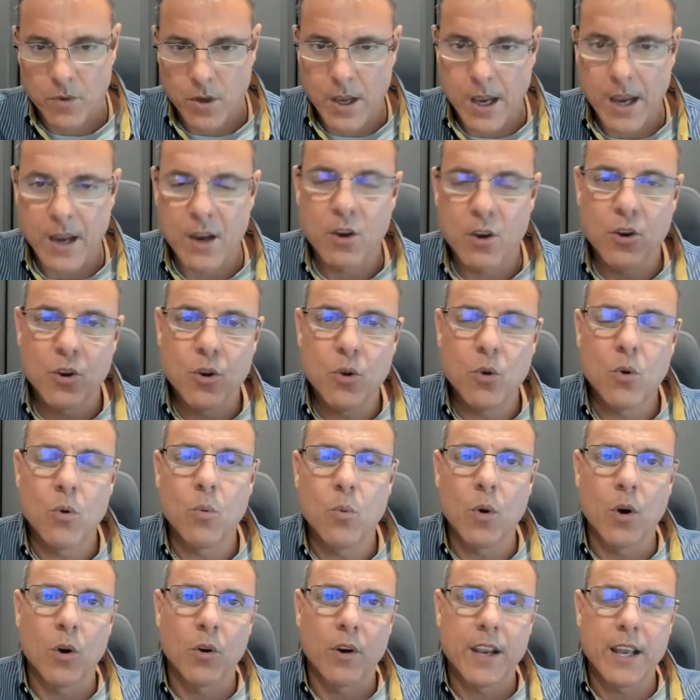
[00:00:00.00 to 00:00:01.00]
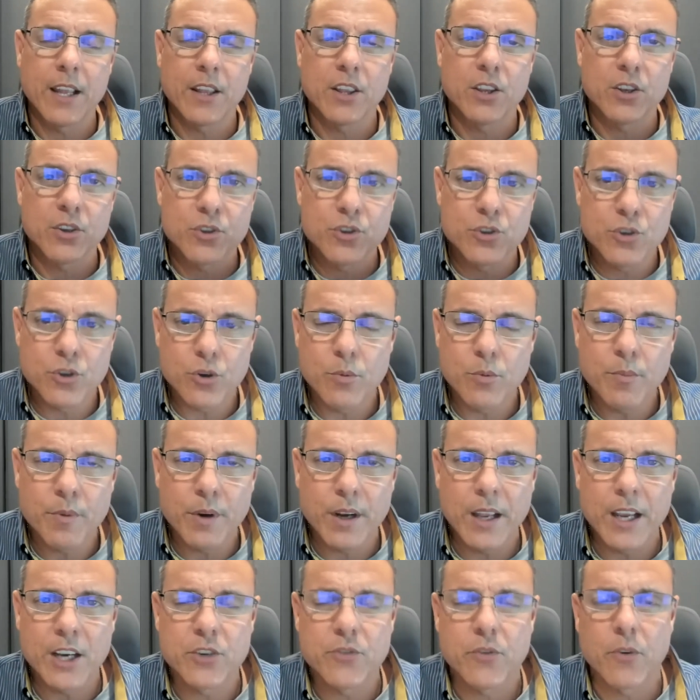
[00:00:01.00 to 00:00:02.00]
okay, you will get the Zoom
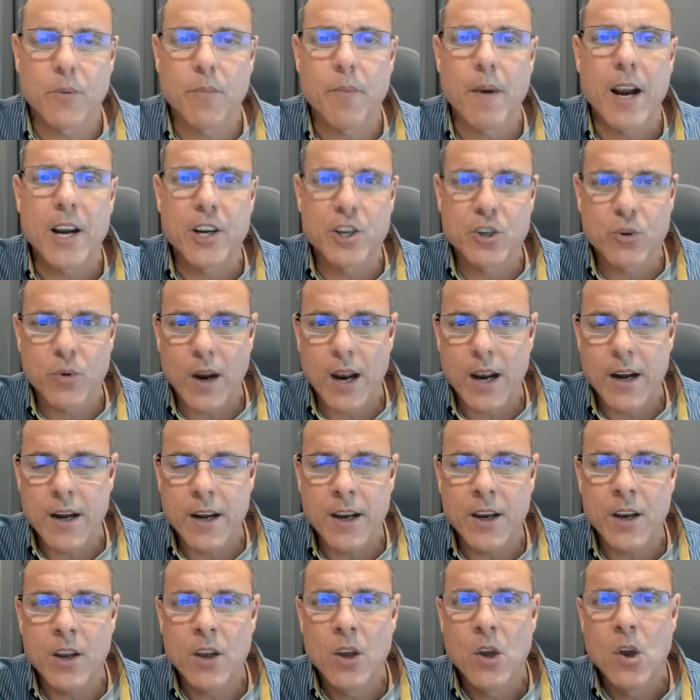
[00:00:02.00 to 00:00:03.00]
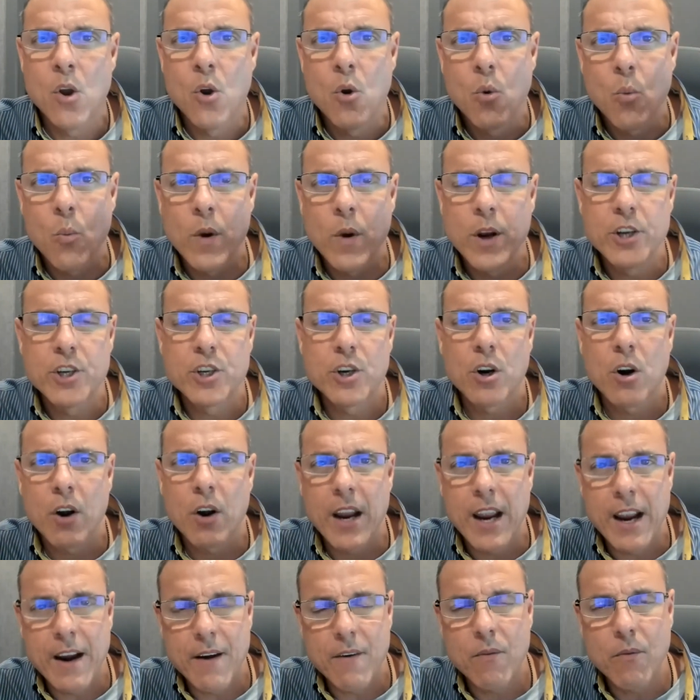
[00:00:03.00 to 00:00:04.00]
links for my training, which
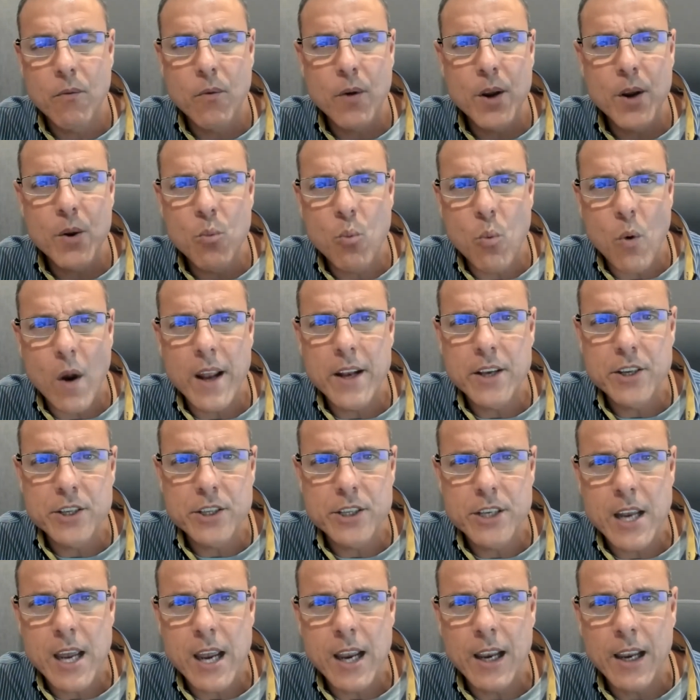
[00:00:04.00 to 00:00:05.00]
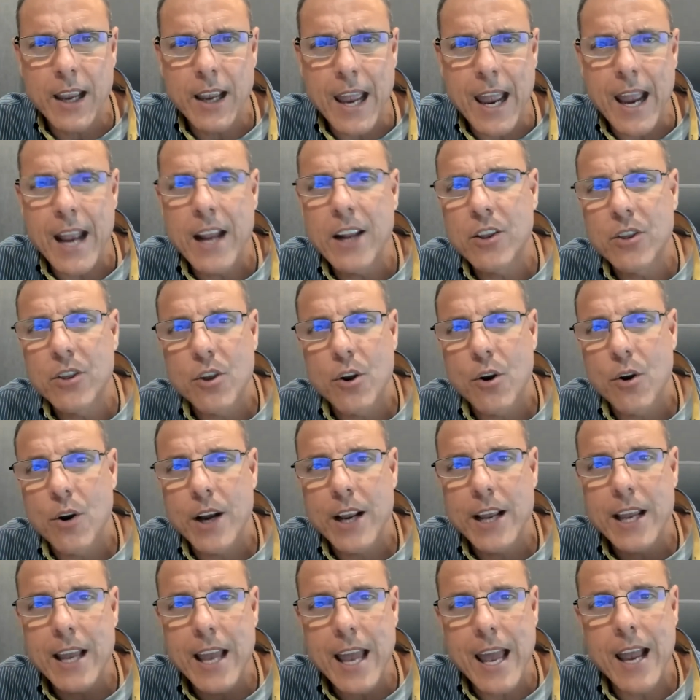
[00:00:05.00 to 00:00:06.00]
are every Wednesday,
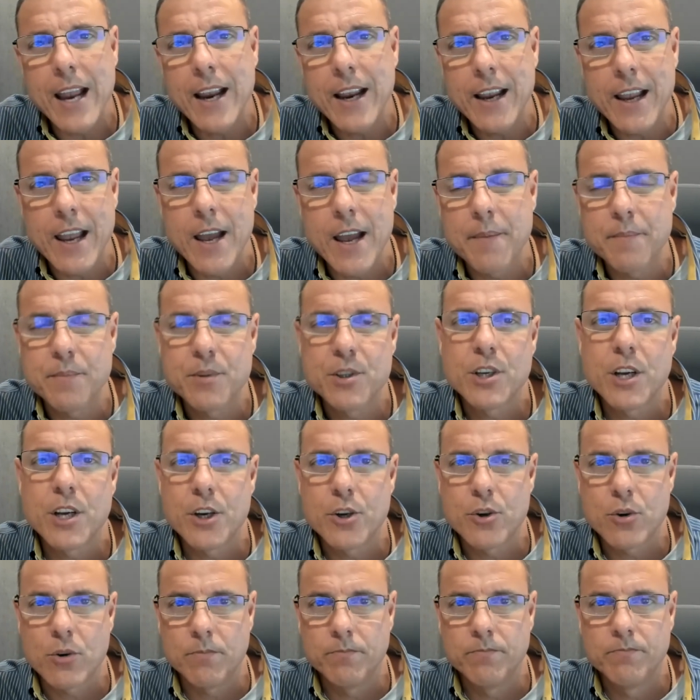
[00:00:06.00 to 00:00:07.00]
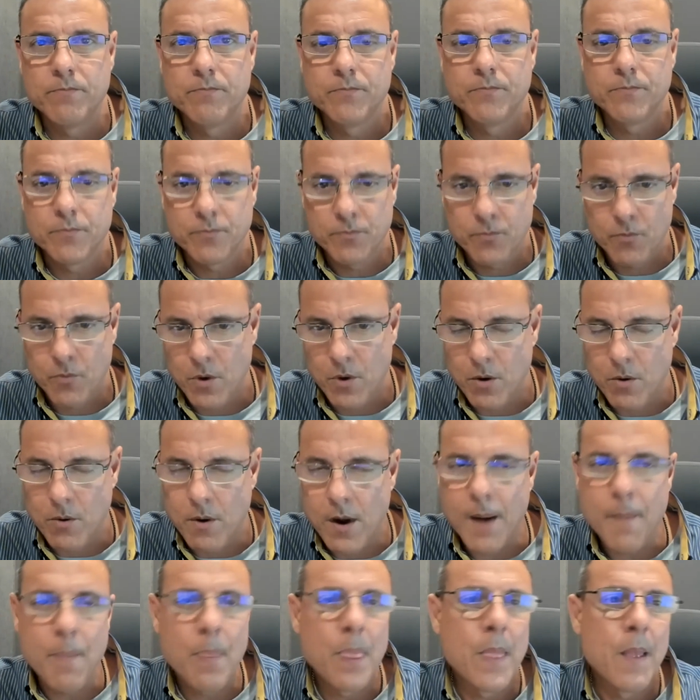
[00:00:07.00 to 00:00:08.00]
8.30 a.m. Central
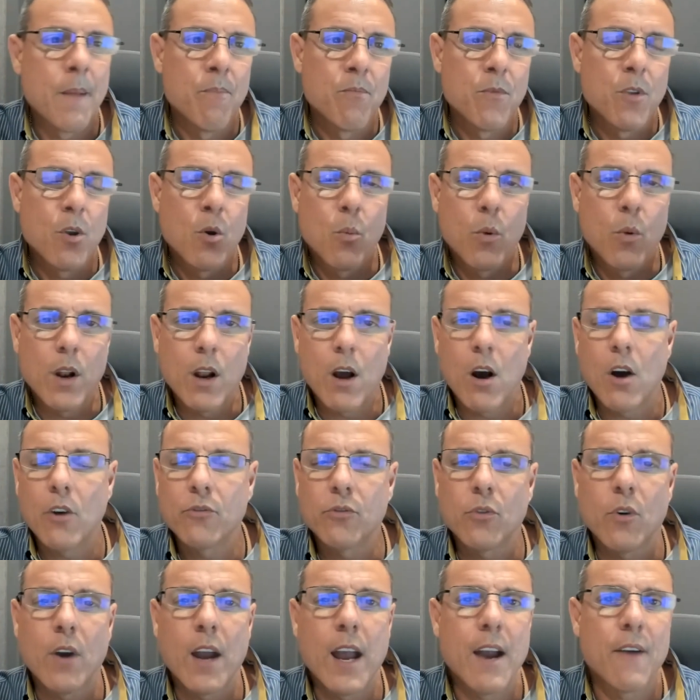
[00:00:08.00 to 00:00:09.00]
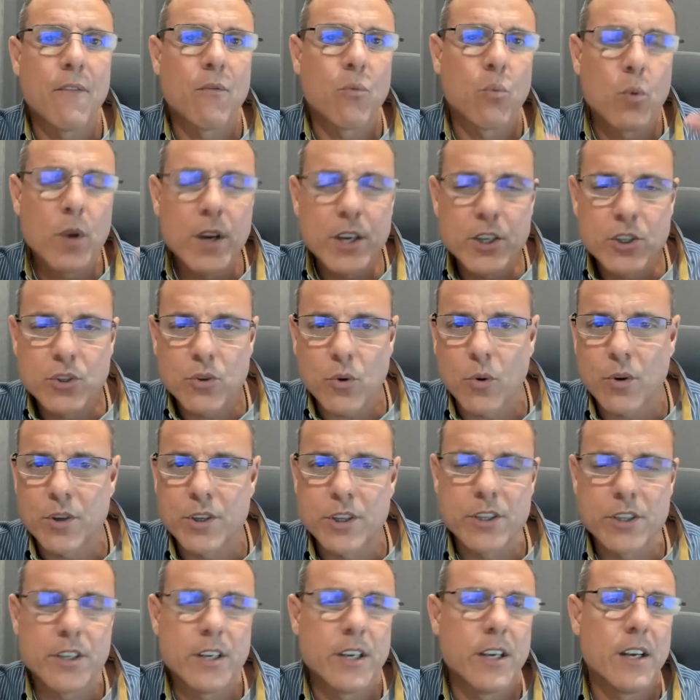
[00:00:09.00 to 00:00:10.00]
right? we also have
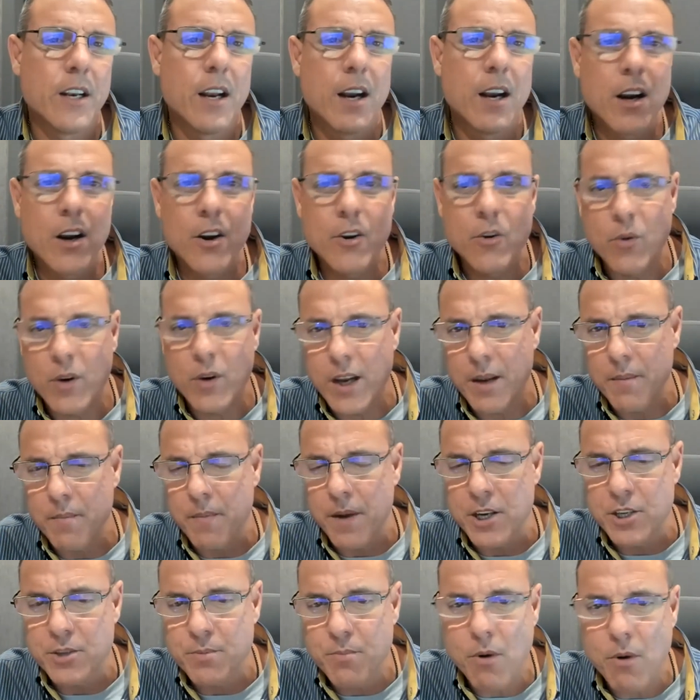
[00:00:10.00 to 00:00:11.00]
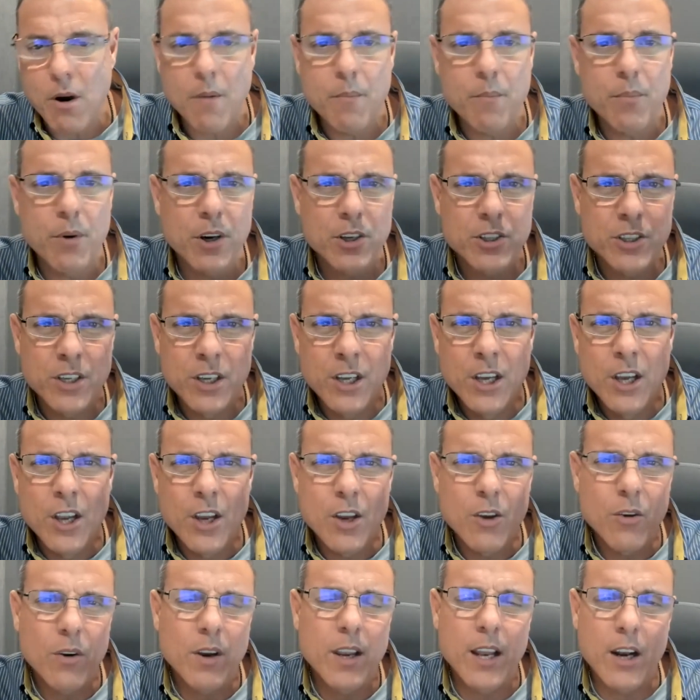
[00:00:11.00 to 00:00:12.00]
resources in there. You'll get my smart books.
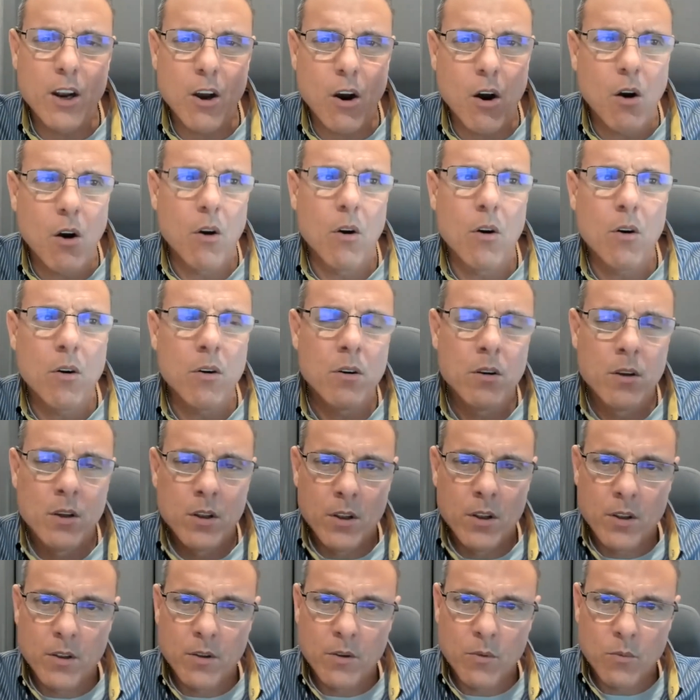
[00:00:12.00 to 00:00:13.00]
You'll get all